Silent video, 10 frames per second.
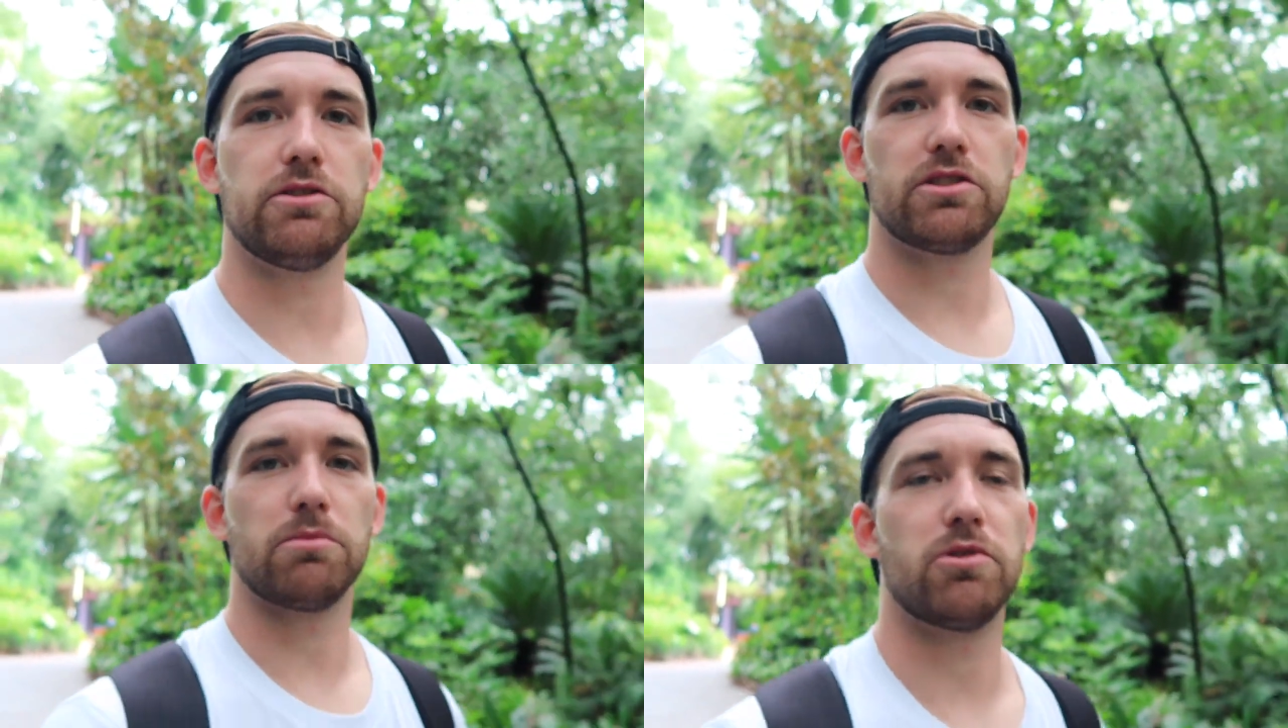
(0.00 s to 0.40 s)

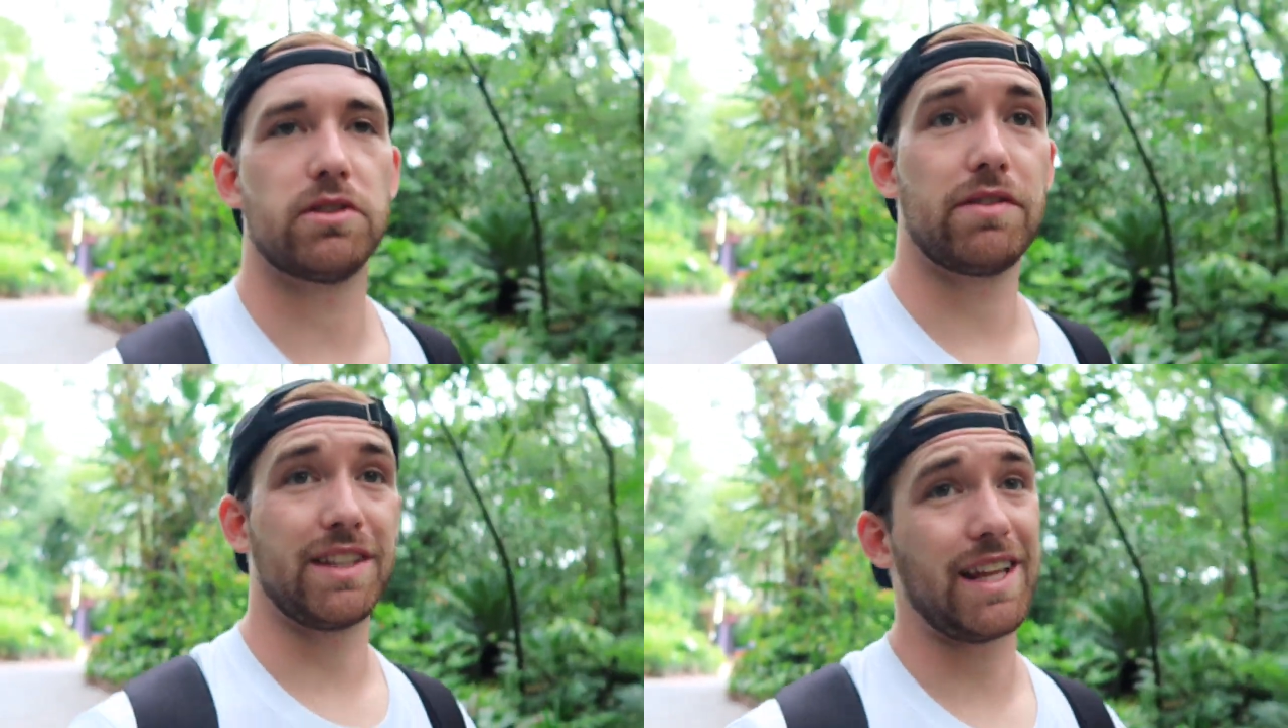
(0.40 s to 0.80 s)
Do some more
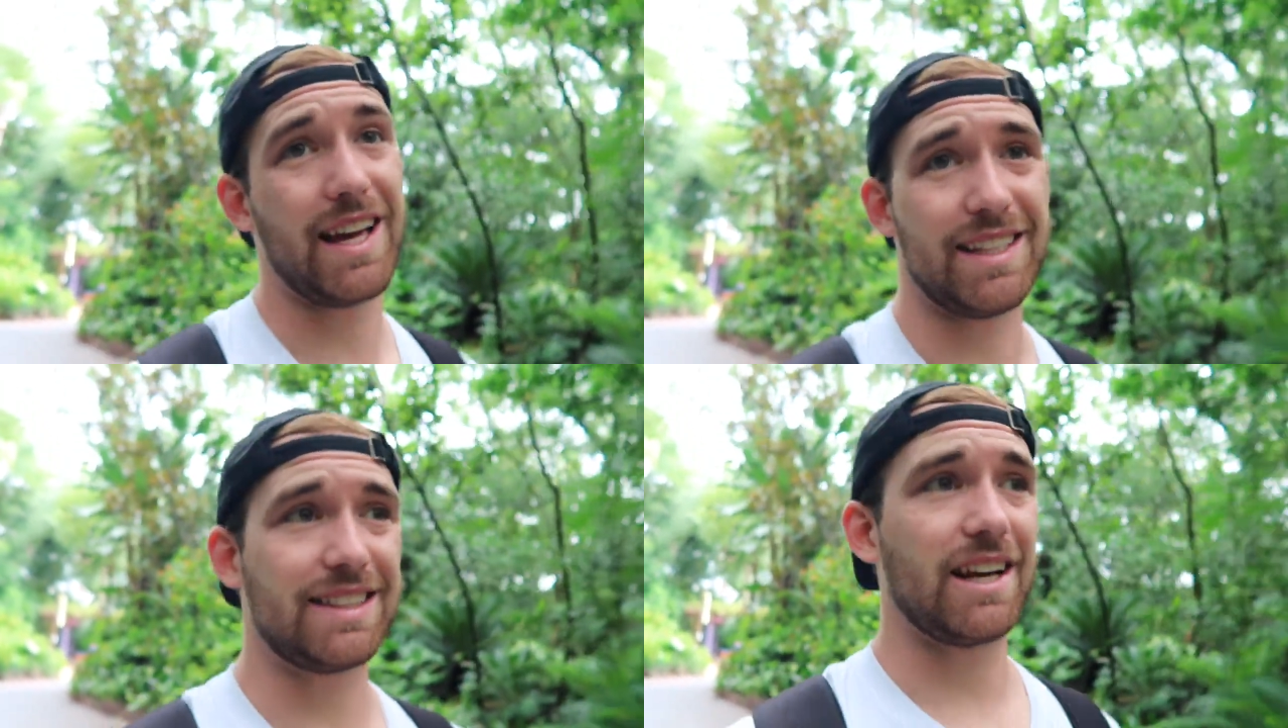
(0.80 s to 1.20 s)
stuff like
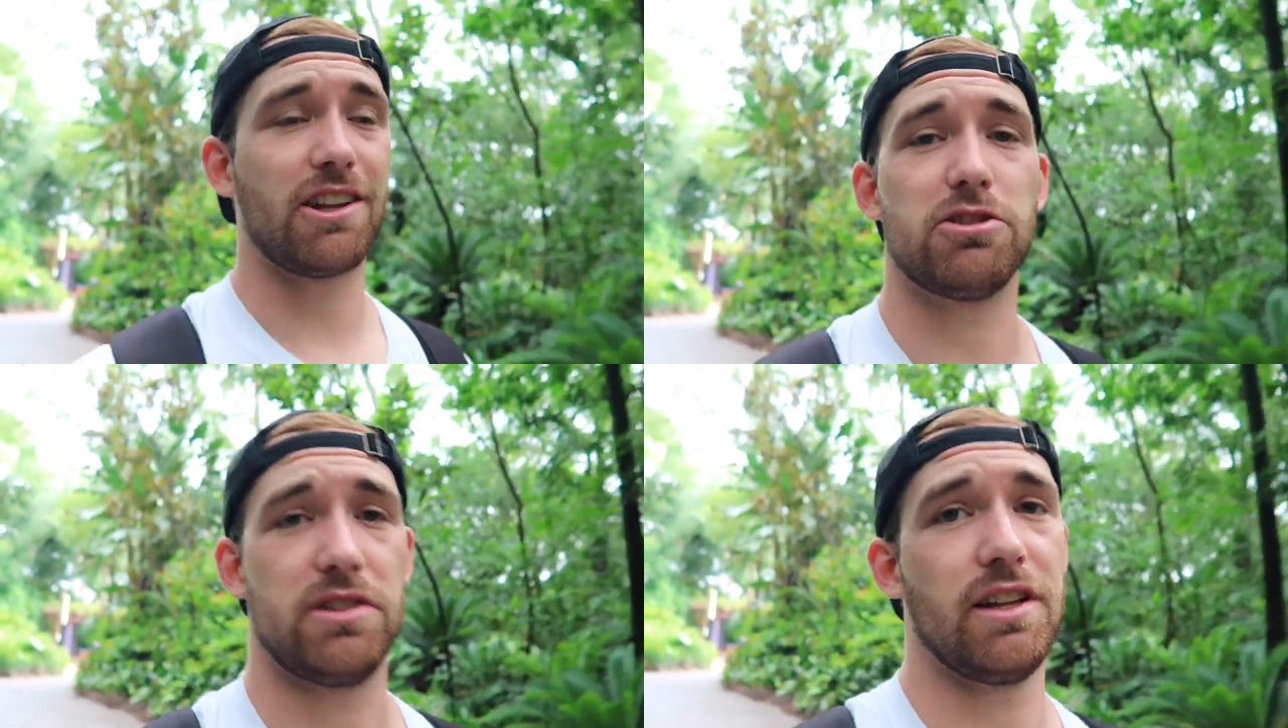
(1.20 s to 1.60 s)
that. It's getting
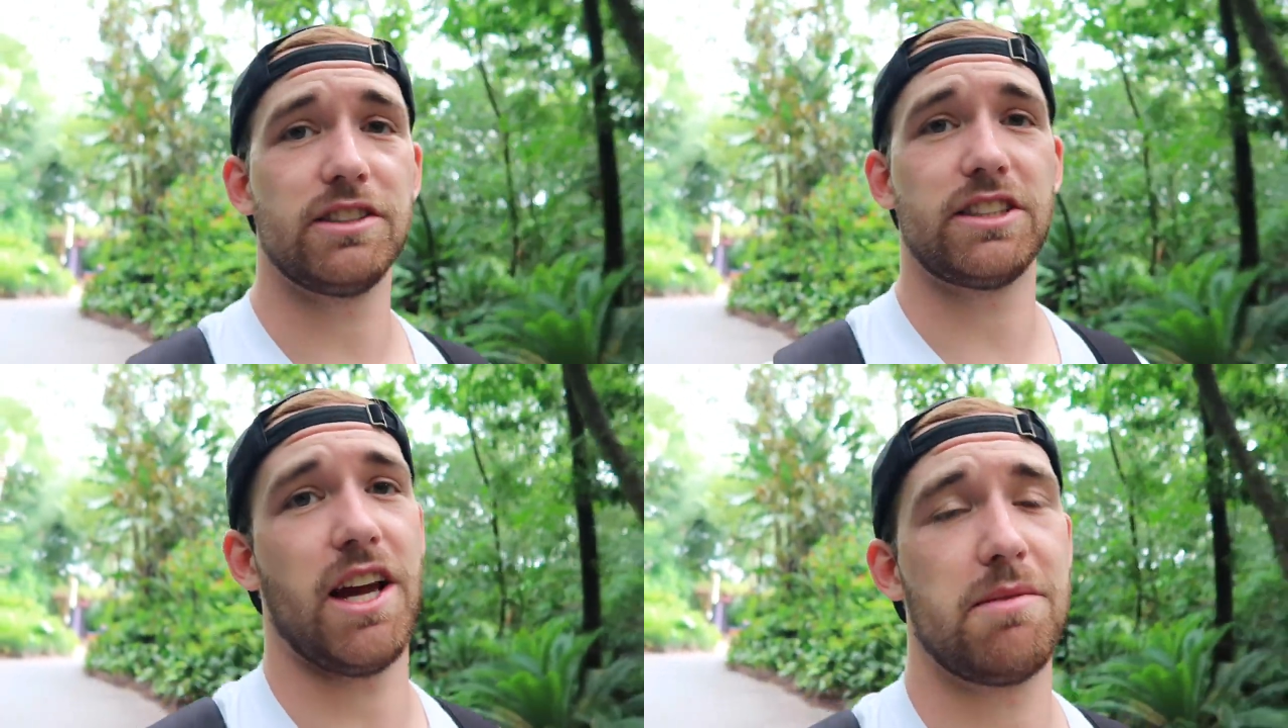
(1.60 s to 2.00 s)
close to
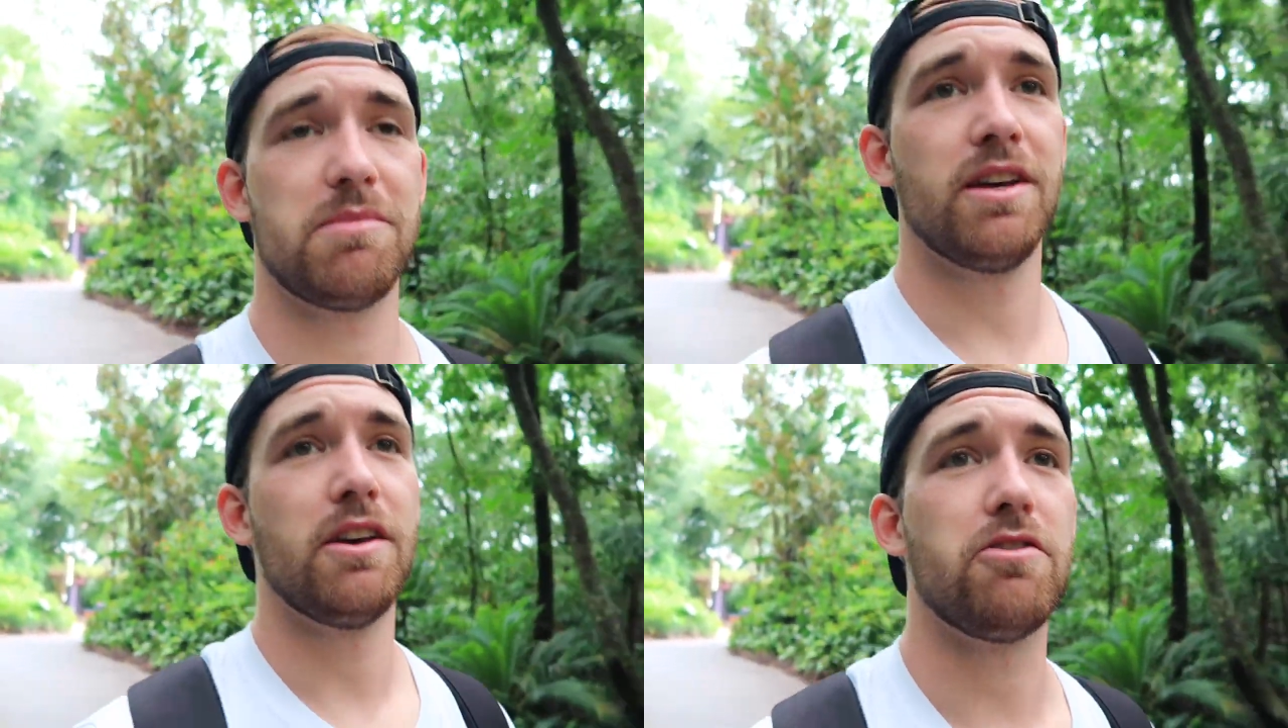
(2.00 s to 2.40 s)
lunchtime.